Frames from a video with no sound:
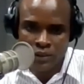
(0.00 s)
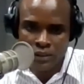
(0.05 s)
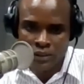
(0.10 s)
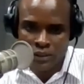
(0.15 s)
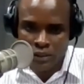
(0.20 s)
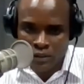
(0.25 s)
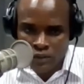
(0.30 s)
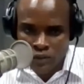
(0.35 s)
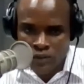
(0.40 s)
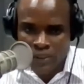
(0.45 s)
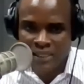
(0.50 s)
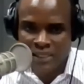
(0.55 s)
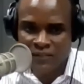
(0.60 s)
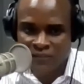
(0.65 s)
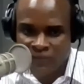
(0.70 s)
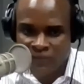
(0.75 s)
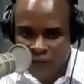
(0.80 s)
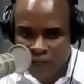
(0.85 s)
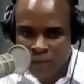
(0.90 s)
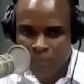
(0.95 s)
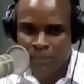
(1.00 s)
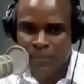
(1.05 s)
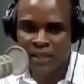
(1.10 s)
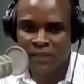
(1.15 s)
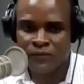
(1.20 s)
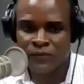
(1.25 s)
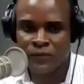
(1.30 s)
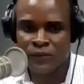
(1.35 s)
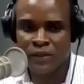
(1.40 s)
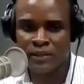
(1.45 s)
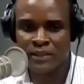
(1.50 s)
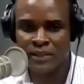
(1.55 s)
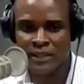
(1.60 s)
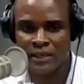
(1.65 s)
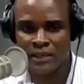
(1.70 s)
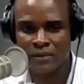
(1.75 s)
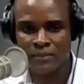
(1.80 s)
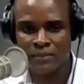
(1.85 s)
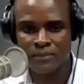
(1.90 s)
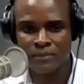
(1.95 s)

does to their development further.